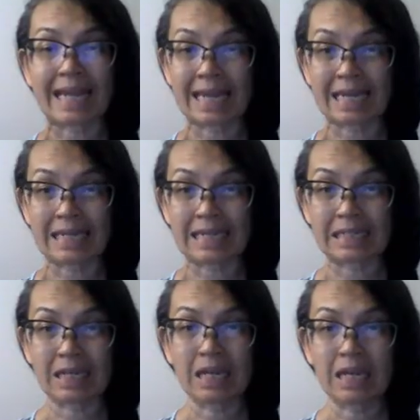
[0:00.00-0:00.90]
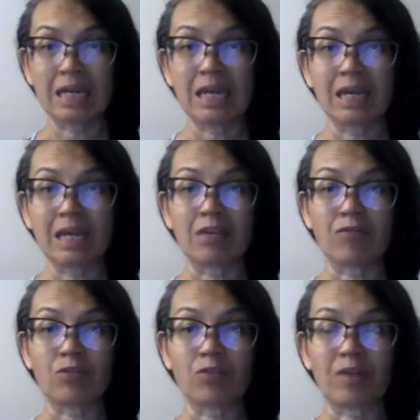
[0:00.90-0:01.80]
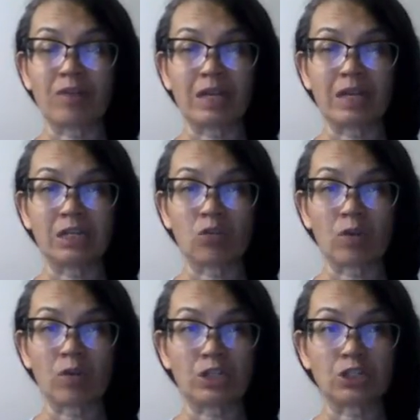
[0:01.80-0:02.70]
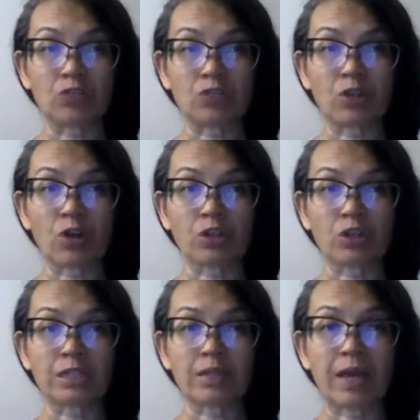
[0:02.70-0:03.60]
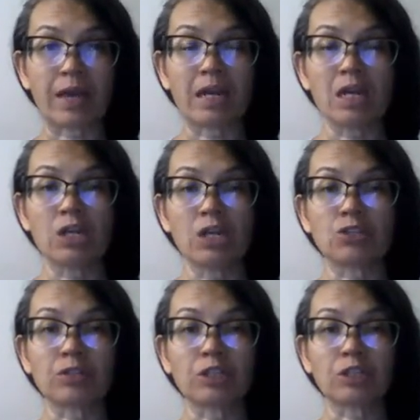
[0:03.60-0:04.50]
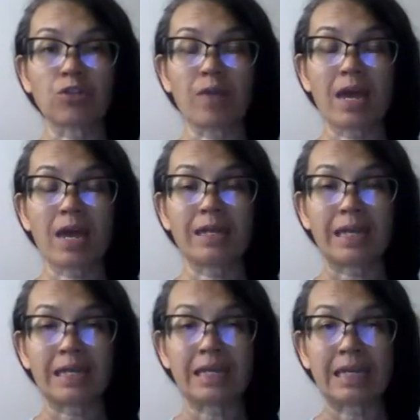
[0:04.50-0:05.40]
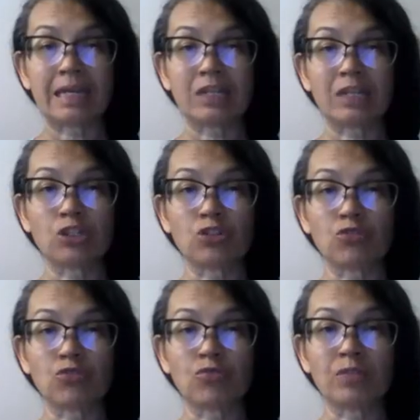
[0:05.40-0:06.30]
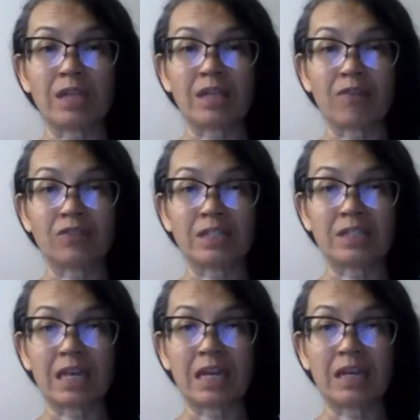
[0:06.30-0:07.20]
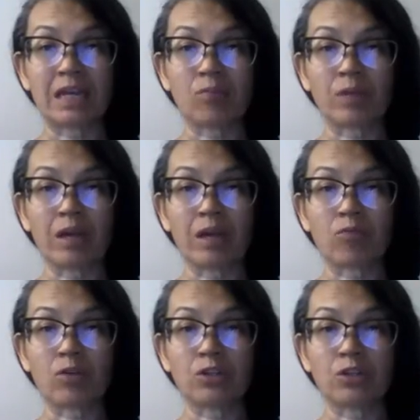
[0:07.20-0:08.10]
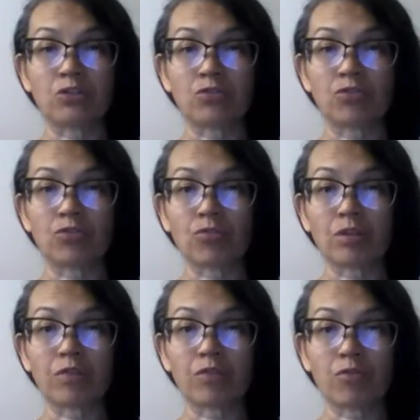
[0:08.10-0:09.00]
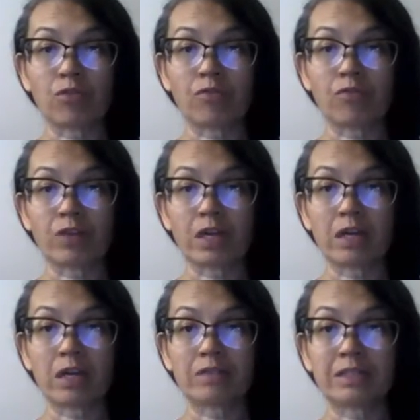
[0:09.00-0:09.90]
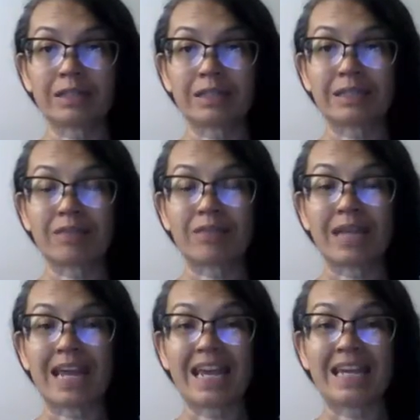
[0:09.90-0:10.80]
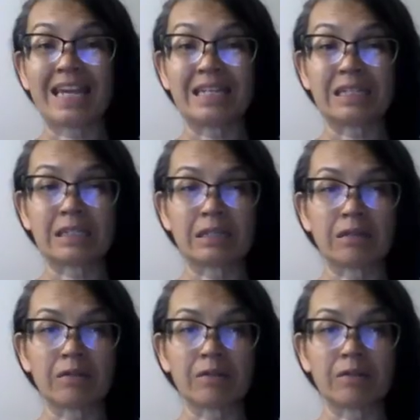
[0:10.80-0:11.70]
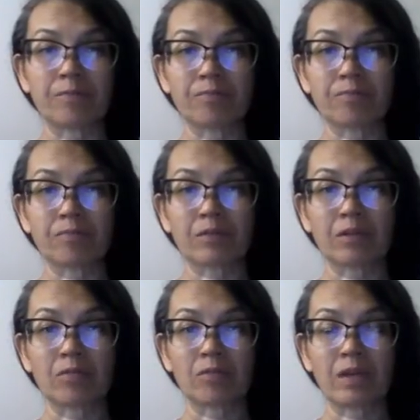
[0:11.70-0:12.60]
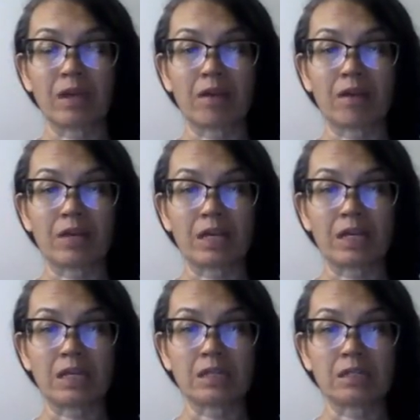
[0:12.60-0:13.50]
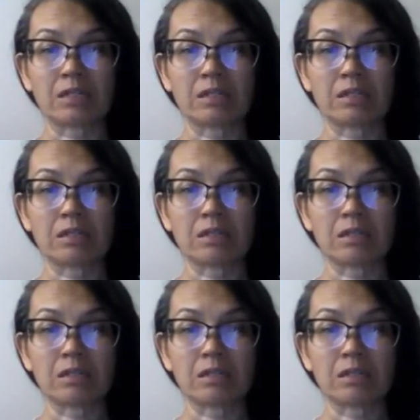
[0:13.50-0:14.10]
eight if you have any questions in regards to that. So let's go ahead and get into the F D A, and we have one, two, three, four, five, six, seven, eight. We have eight.